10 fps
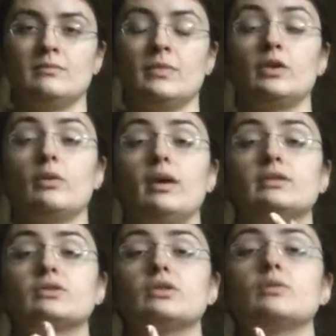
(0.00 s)
Your
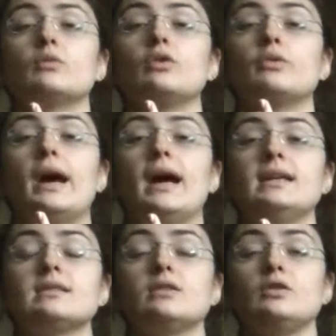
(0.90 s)
sternum will
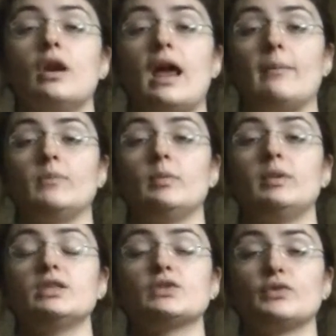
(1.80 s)
rise, your abdomen
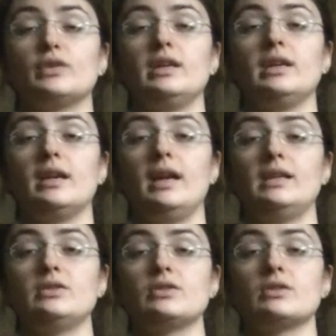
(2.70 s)
is fully
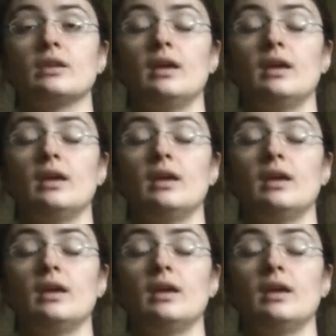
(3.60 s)
engaged,